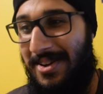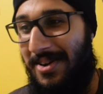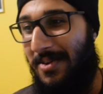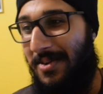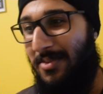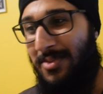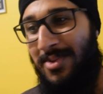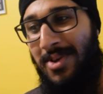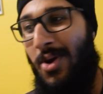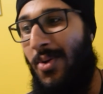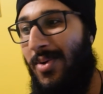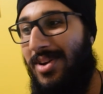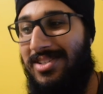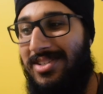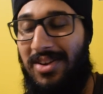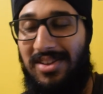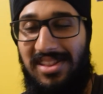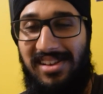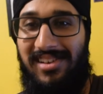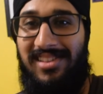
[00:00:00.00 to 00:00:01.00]
know, you always
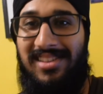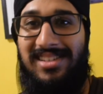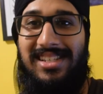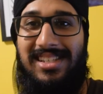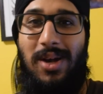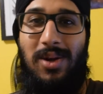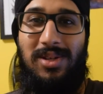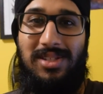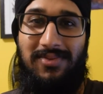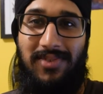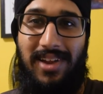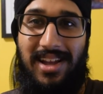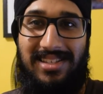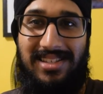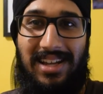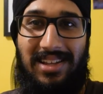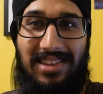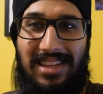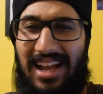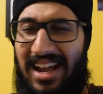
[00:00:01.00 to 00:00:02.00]
know there are other Star Wars fans
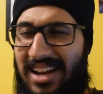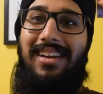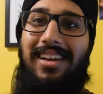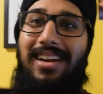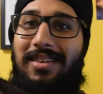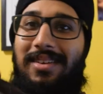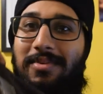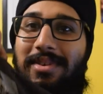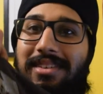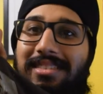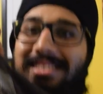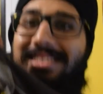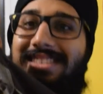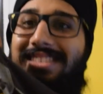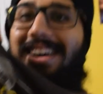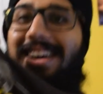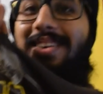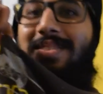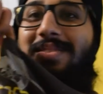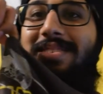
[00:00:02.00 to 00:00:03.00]
out there. I'm wearing a
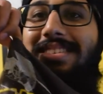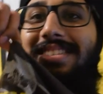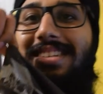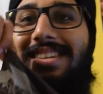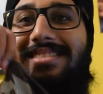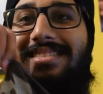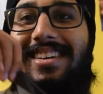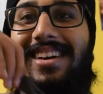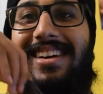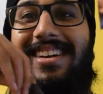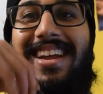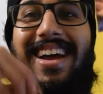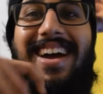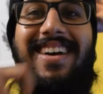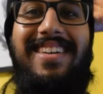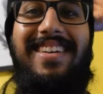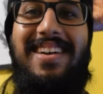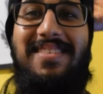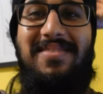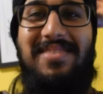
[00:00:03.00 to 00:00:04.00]
Star Wars shirt right
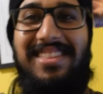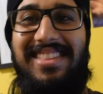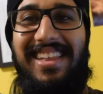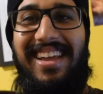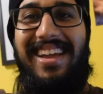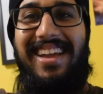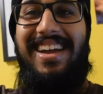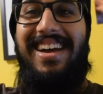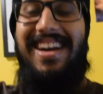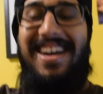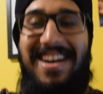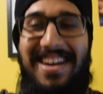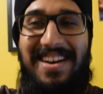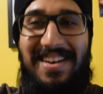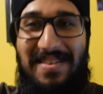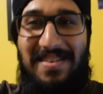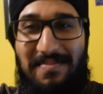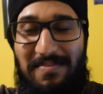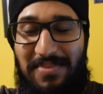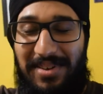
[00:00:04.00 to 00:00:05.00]
now and everything,
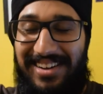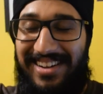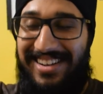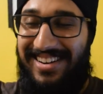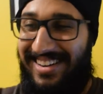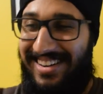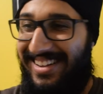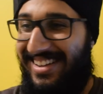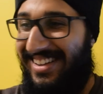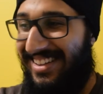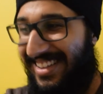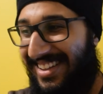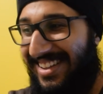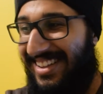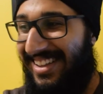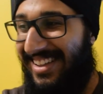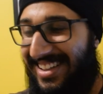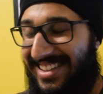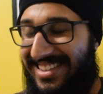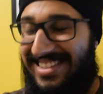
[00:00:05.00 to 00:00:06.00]
but
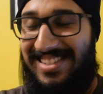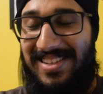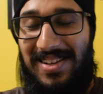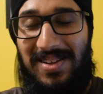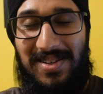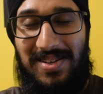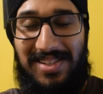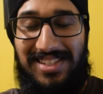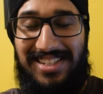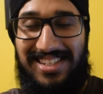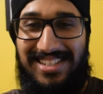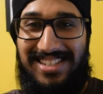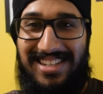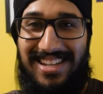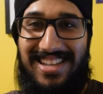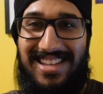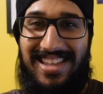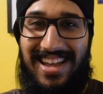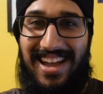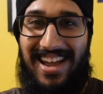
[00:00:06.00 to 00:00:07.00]
it's so good to
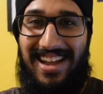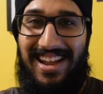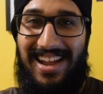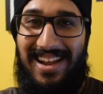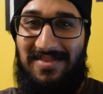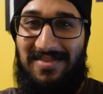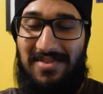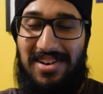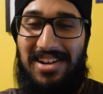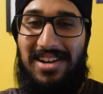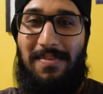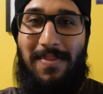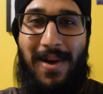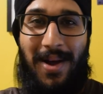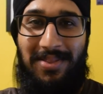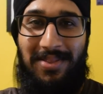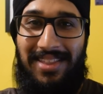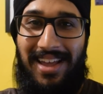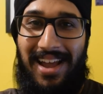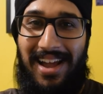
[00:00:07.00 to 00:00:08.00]
see that and read
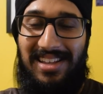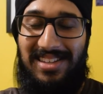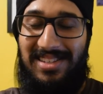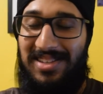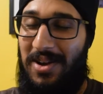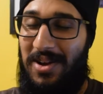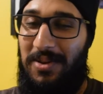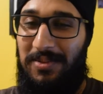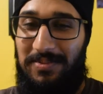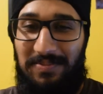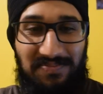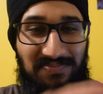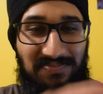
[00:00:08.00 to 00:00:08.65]
about that. So